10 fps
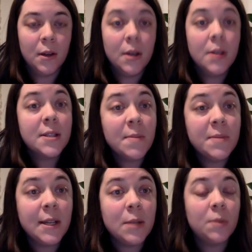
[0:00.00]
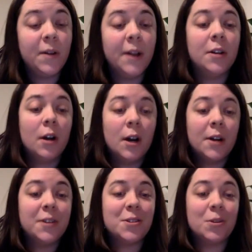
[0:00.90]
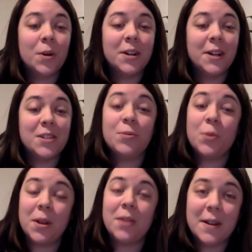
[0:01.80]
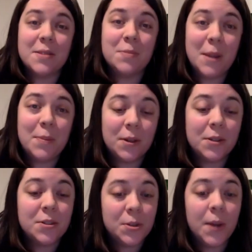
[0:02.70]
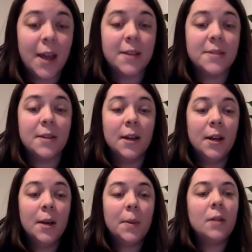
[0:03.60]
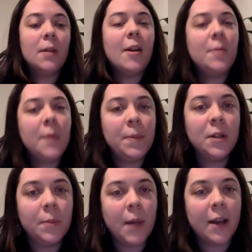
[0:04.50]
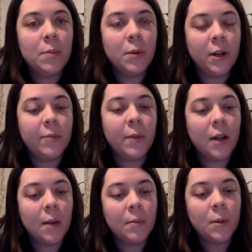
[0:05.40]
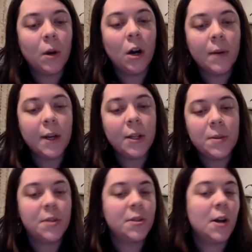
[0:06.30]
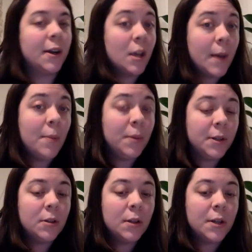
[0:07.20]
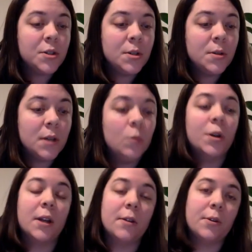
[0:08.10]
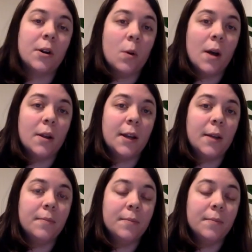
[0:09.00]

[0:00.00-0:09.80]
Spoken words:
Some cities would find it hard to organize 40,000 people in 2 days, but a lot of people in the Black community of Montgomery were already used to talking about political issues and working for equality.